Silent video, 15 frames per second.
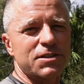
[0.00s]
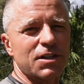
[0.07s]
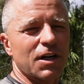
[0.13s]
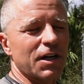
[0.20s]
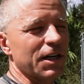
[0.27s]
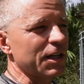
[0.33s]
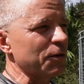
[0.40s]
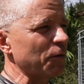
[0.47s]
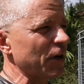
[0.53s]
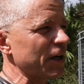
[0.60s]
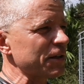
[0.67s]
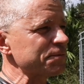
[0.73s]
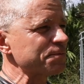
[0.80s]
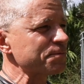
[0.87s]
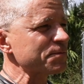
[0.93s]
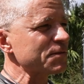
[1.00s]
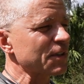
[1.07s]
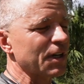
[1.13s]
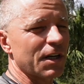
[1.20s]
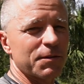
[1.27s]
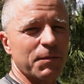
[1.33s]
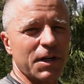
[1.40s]
anyway,
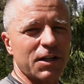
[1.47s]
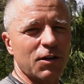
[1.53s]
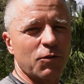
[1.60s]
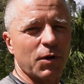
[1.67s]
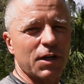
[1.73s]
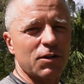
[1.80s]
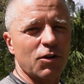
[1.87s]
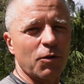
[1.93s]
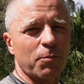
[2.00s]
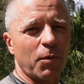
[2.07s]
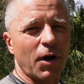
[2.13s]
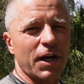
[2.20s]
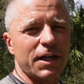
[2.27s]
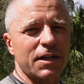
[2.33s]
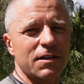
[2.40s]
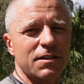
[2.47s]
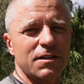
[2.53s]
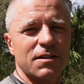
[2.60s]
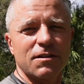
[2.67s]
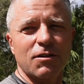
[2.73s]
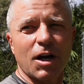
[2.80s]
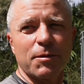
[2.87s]
got to make a quick little break,
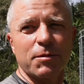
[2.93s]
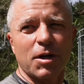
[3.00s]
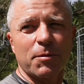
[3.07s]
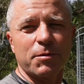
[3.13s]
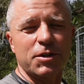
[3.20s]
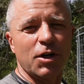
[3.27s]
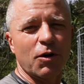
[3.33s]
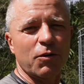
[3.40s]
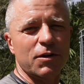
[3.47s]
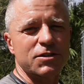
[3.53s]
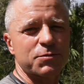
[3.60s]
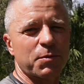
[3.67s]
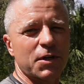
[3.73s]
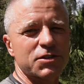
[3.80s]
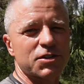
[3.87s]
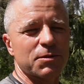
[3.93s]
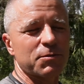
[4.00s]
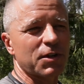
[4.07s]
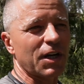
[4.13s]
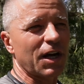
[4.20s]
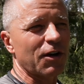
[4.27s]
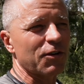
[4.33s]
grab a couple yogurts, punch them
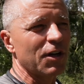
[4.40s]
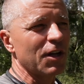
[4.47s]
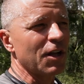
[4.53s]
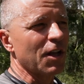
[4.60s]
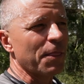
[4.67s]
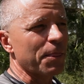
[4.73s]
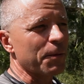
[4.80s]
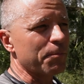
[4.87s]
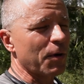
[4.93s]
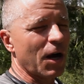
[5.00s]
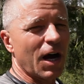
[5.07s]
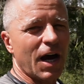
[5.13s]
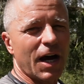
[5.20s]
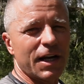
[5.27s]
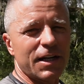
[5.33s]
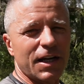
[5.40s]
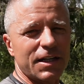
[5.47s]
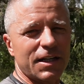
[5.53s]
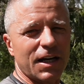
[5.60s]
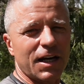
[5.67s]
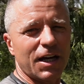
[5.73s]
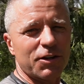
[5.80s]
down. The bride,
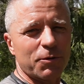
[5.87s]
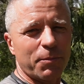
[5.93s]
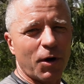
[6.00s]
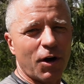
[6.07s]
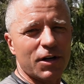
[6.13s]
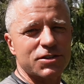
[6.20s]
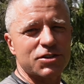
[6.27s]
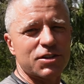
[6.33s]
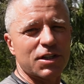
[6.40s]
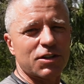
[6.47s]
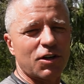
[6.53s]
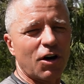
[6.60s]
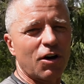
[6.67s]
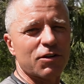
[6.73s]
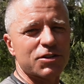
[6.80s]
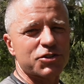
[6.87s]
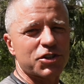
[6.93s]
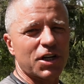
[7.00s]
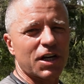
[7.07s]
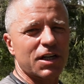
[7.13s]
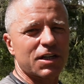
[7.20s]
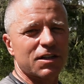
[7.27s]
aka the boss, did call to
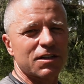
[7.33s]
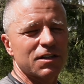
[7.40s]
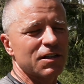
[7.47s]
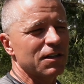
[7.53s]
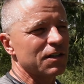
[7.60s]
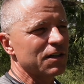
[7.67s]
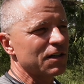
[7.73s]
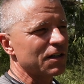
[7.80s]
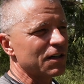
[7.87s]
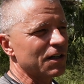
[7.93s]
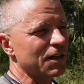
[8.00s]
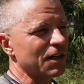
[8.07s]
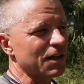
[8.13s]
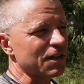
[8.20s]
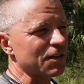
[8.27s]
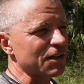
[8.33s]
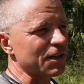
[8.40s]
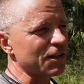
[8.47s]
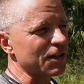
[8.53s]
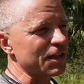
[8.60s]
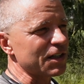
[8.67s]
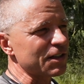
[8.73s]
check.
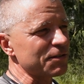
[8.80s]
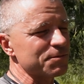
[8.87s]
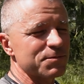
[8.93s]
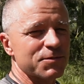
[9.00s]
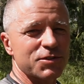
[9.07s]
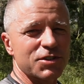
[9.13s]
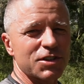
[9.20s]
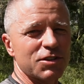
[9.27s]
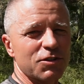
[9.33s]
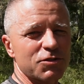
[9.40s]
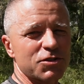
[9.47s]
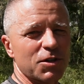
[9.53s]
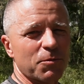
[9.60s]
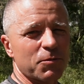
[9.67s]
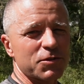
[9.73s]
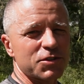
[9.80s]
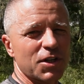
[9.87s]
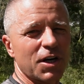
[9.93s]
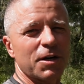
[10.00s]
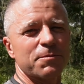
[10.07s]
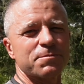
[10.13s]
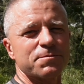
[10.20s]
Clearly, she knew something was
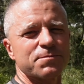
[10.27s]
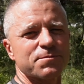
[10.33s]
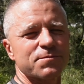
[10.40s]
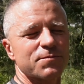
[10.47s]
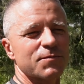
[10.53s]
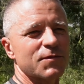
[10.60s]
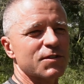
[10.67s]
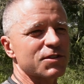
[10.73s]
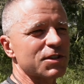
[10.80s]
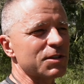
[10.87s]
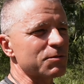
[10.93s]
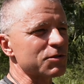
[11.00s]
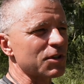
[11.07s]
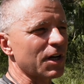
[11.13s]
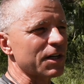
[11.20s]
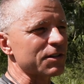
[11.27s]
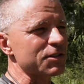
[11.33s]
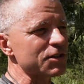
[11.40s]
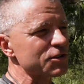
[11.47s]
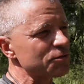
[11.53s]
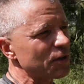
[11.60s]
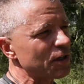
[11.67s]
up. She was like,
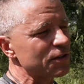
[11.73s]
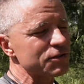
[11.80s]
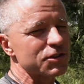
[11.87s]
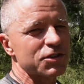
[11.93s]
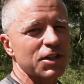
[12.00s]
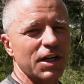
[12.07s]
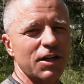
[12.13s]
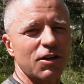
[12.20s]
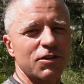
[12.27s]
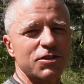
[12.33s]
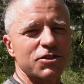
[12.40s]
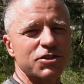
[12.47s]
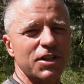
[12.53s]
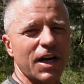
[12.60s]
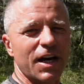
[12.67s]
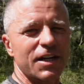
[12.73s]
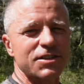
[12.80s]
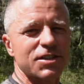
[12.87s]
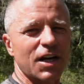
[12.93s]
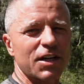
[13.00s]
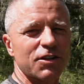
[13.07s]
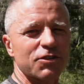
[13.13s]
just checking on your status,
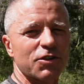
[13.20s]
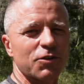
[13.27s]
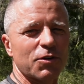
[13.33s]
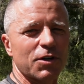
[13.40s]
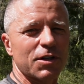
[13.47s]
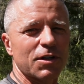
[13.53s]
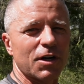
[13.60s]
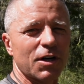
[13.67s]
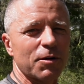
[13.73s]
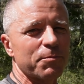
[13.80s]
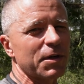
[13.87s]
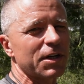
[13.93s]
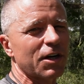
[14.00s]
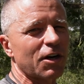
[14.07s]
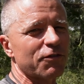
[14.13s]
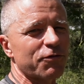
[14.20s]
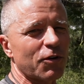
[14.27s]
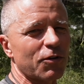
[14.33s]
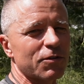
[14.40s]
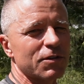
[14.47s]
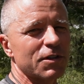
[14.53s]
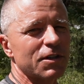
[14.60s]
how you're doing, be careful.